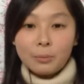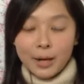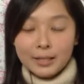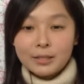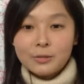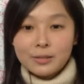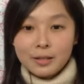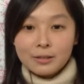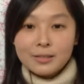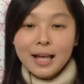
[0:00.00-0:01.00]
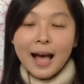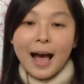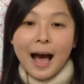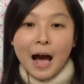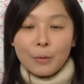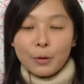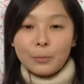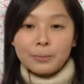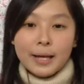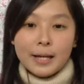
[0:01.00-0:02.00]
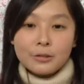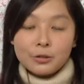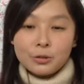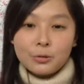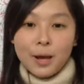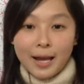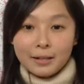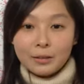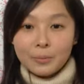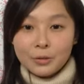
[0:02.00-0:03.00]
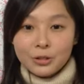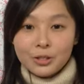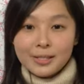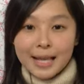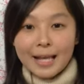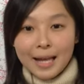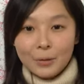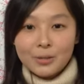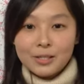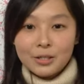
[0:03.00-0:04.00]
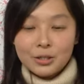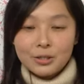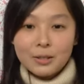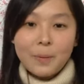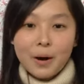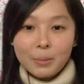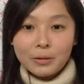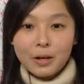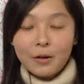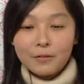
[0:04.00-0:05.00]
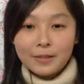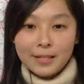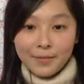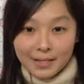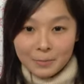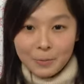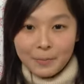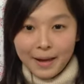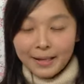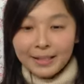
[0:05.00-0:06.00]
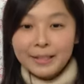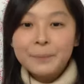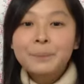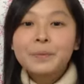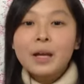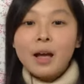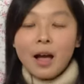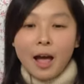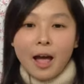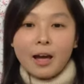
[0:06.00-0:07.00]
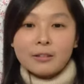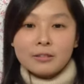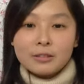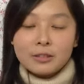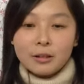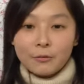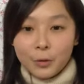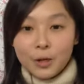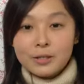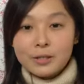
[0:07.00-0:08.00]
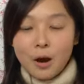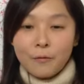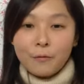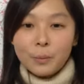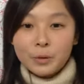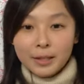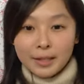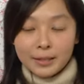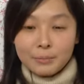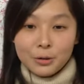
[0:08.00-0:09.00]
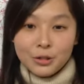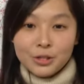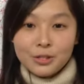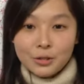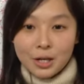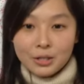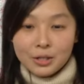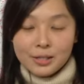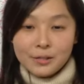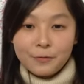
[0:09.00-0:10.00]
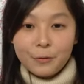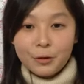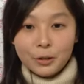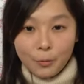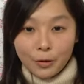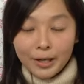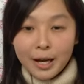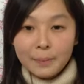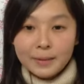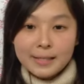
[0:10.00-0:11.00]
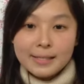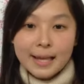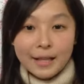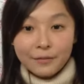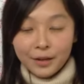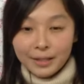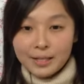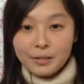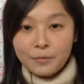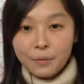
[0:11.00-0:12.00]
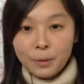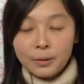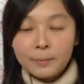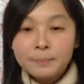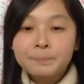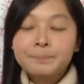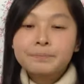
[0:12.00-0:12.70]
practical skills, I will plan to enter the mergers and acquisition department of the investment bank and focus on formulating merger strategies for the growing companies and financing for them.